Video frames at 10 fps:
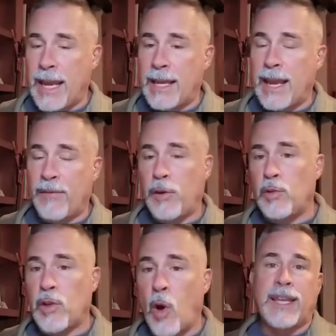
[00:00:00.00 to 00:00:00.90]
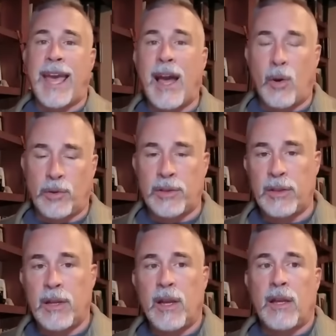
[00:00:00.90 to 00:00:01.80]
If you don't count
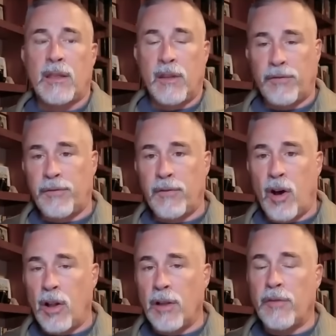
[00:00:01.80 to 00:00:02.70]
all